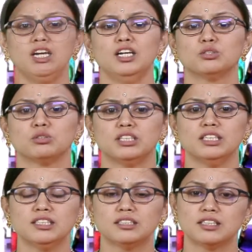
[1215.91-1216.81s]
So,
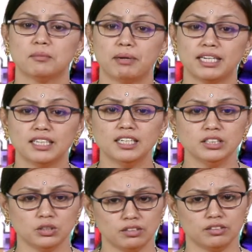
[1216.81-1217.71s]
the petals,
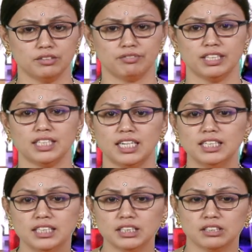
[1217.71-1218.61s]
different
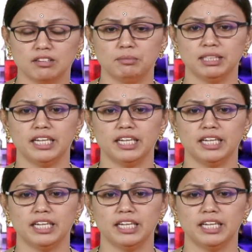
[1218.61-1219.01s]
colors will be there,